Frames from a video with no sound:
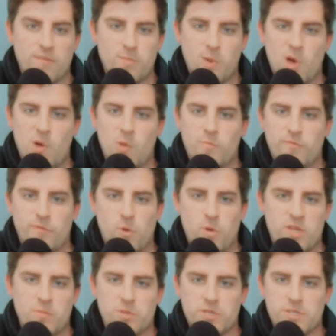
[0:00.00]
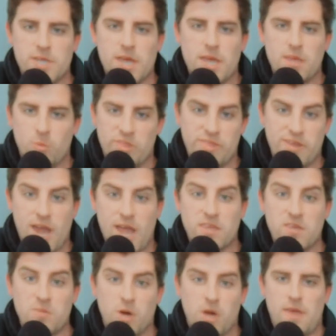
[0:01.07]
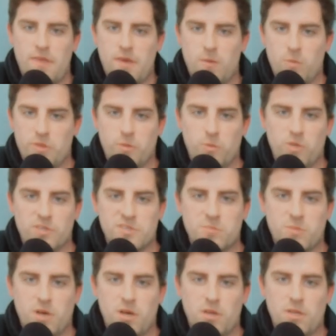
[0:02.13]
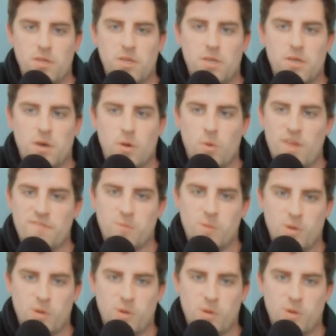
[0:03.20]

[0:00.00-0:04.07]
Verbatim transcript: home 40% with the Nike ball, and then with the Wilson ball, away from home,